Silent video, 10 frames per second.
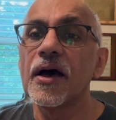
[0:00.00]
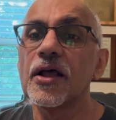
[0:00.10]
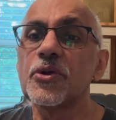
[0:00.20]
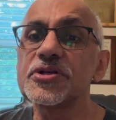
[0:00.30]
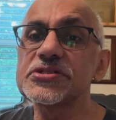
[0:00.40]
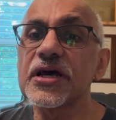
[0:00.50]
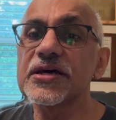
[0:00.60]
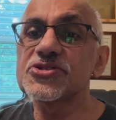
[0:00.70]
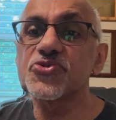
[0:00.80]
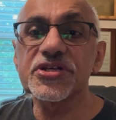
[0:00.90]
Louisiana
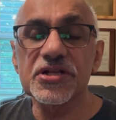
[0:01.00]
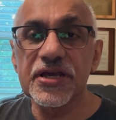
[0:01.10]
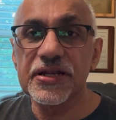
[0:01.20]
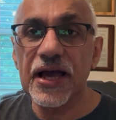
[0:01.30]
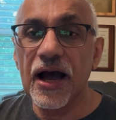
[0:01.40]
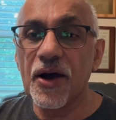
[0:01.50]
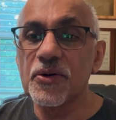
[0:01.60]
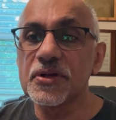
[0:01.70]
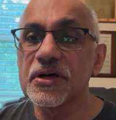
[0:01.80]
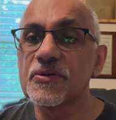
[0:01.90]
is richly
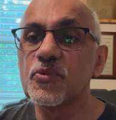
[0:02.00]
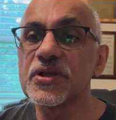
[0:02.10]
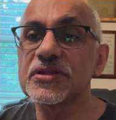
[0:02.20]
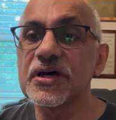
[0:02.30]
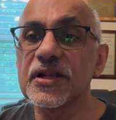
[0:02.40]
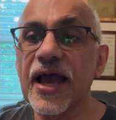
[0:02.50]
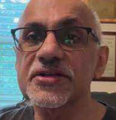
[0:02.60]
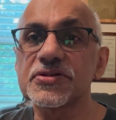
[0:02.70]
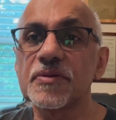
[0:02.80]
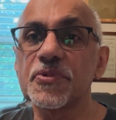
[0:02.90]
endowed with
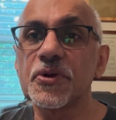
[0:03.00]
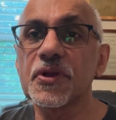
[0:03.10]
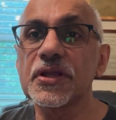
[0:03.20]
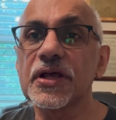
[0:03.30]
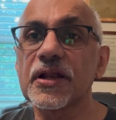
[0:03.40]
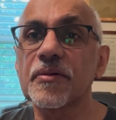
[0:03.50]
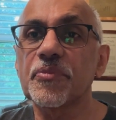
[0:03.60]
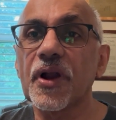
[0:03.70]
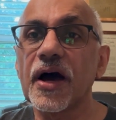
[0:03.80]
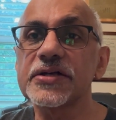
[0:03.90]
natural beauty that
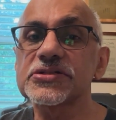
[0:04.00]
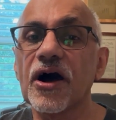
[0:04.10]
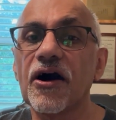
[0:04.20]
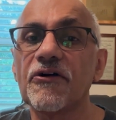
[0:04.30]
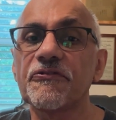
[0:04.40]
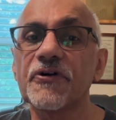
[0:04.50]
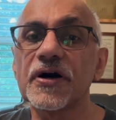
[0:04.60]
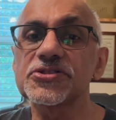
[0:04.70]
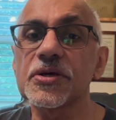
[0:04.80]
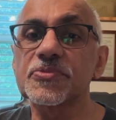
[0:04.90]
comprise of
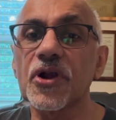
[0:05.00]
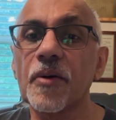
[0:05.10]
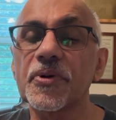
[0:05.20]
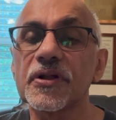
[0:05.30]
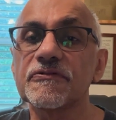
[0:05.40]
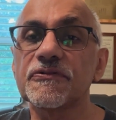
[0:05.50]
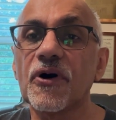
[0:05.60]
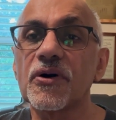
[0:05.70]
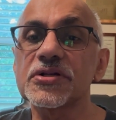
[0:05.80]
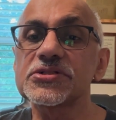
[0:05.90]
subtropical
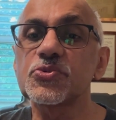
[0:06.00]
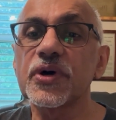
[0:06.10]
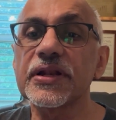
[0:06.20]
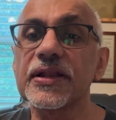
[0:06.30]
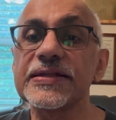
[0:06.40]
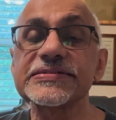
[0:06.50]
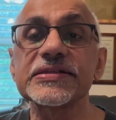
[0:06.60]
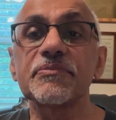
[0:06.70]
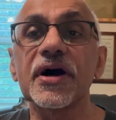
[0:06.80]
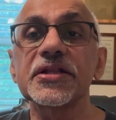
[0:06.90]
forests, wetlands,
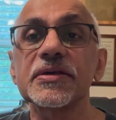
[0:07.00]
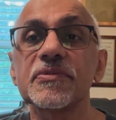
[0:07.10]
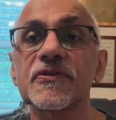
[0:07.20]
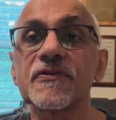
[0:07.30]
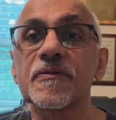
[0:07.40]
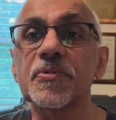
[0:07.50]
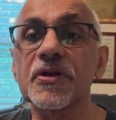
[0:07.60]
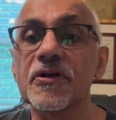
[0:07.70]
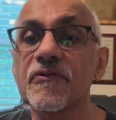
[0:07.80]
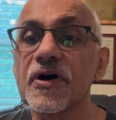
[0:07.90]
the mighty Mississippi
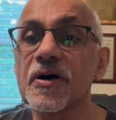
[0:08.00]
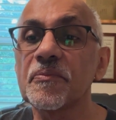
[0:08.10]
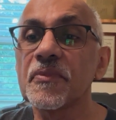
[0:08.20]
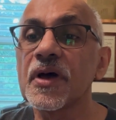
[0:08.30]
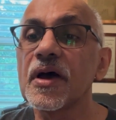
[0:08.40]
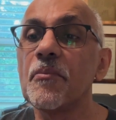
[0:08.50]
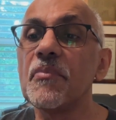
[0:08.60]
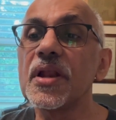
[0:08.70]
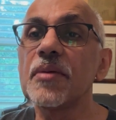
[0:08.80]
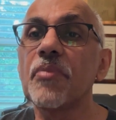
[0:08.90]
River,
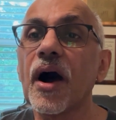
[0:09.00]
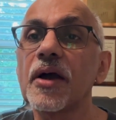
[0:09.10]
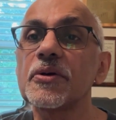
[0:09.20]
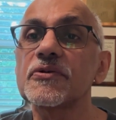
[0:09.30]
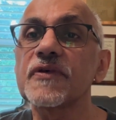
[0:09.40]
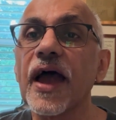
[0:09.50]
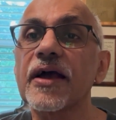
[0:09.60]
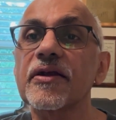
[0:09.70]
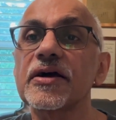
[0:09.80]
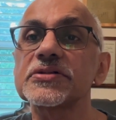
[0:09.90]
many bayous,
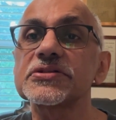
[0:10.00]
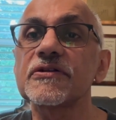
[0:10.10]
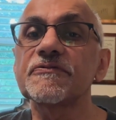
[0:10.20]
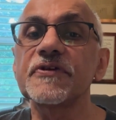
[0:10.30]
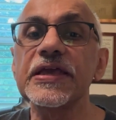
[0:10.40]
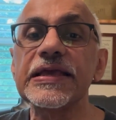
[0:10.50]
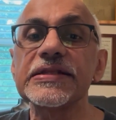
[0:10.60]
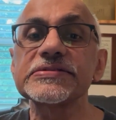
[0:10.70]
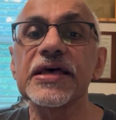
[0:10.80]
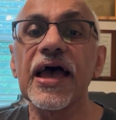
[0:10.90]
agricultural
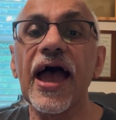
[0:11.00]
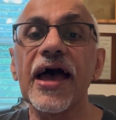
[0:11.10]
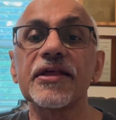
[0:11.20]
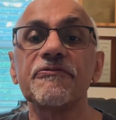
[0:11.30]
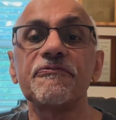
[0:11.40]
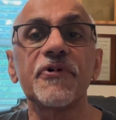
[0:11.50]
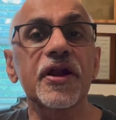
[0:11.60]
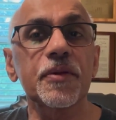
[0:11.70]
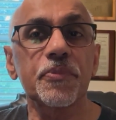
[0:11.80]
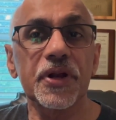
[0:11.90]
fields, and a
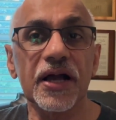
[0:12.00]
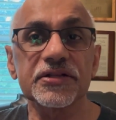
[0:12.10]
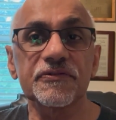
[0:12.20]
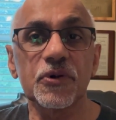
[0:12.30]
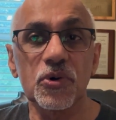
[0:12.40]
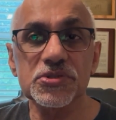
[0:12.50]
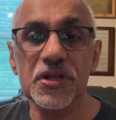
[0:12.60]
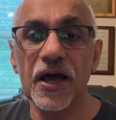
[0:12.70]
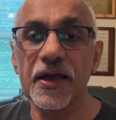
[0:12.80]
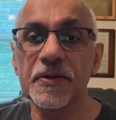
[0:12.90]
very productive coastline.